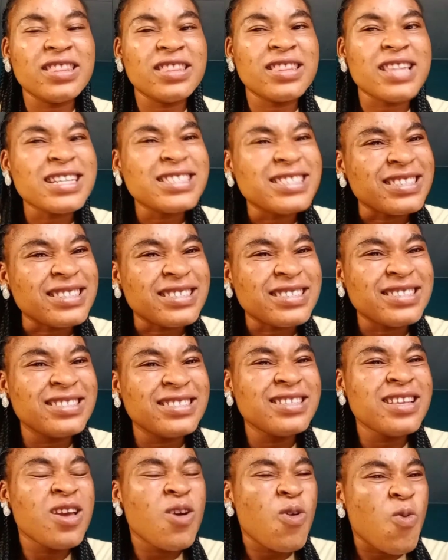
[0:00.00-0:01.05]
that is
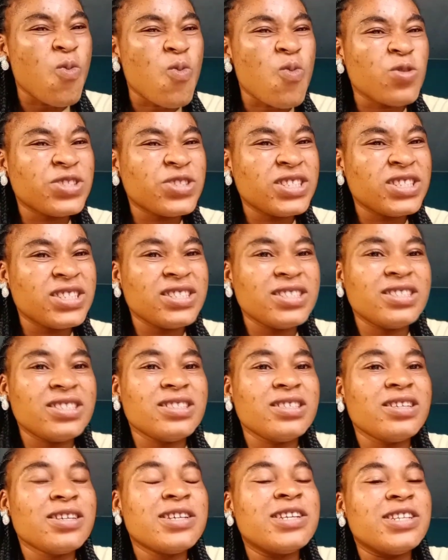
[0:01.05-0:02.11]
what
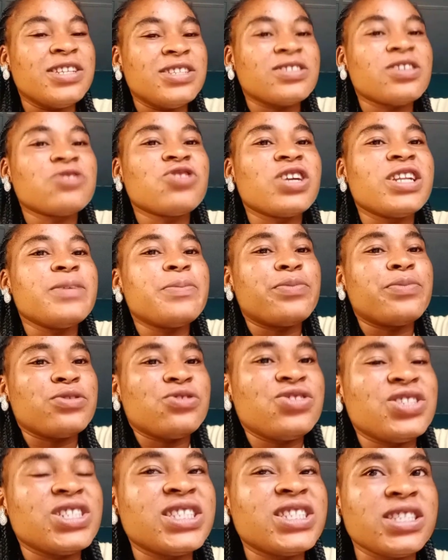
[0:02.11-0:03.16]
is actually
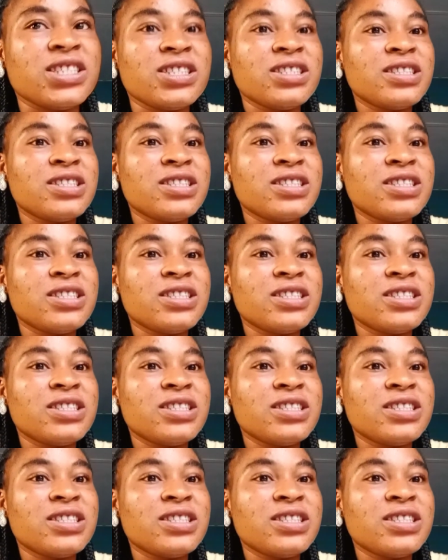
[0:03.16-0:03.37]
portraying.